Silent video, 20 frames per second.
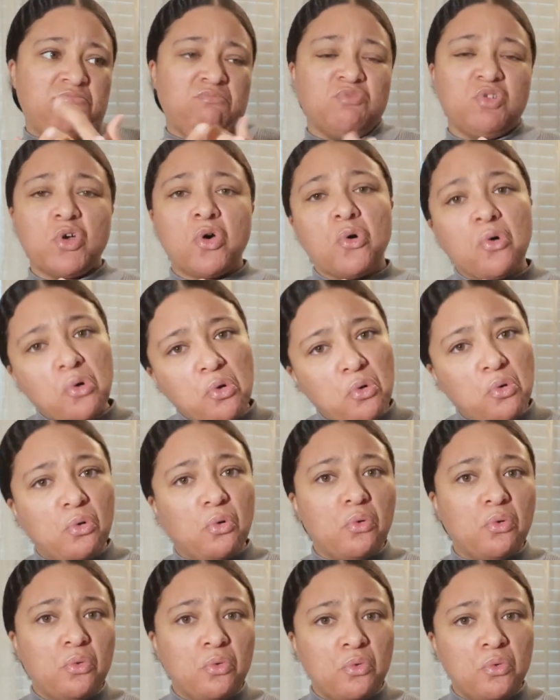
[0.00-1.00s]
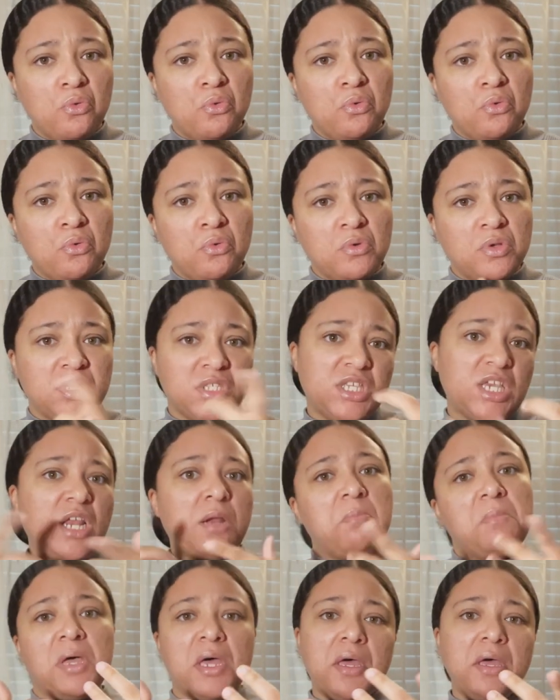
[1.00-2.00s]
Cool, set
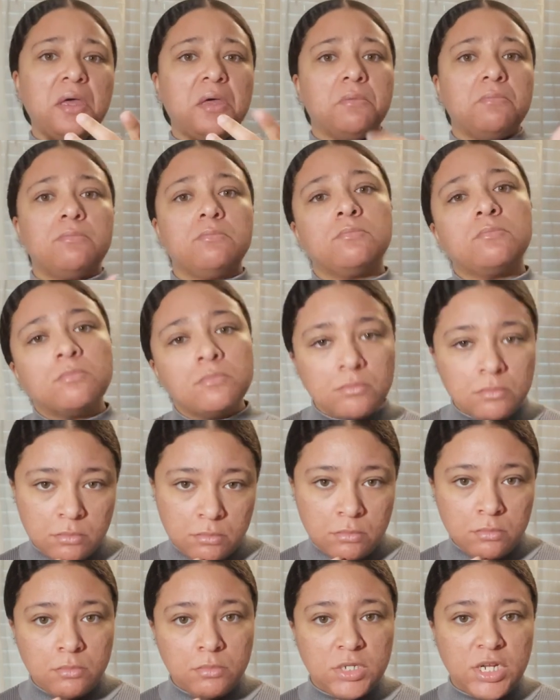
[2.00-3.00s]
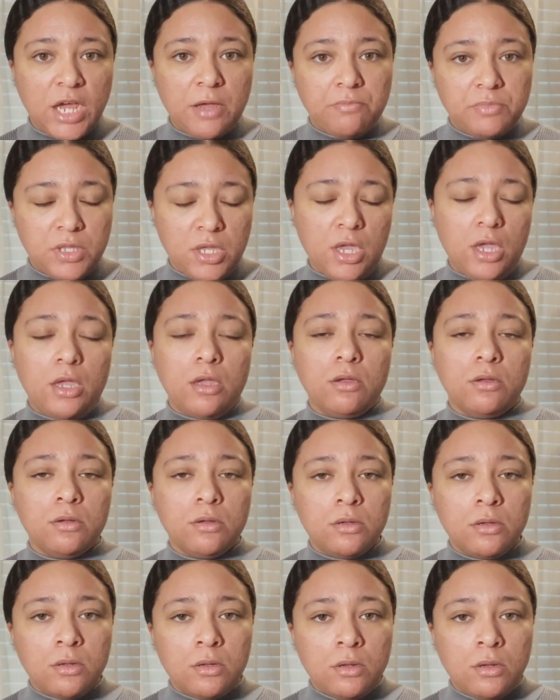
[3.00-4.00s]
him up type thing
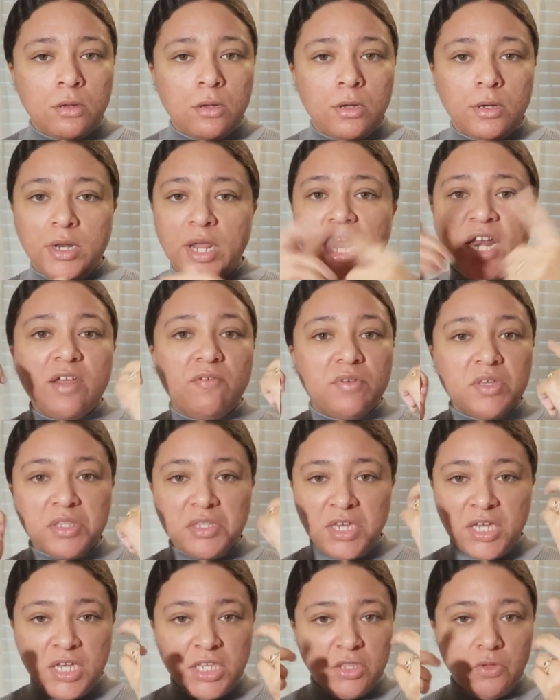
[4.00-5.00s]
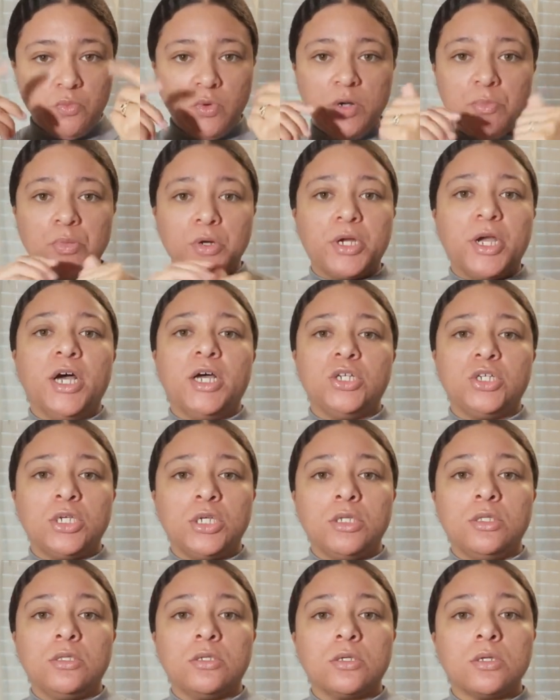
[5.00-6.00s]
not even think of the
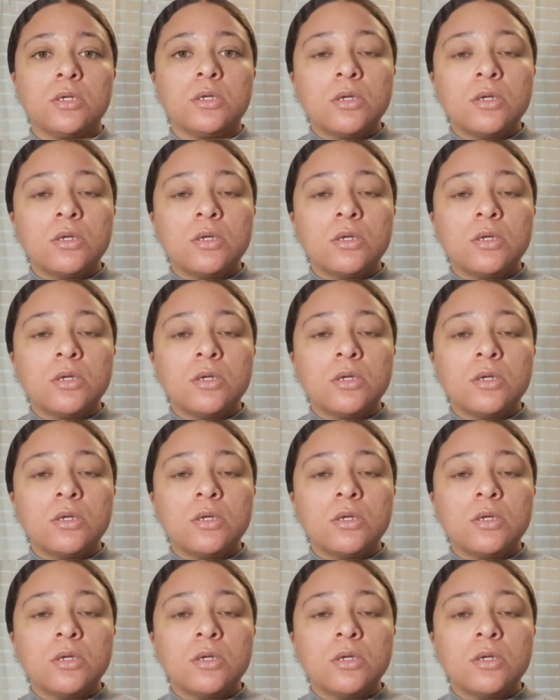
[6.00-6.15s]
repercussions.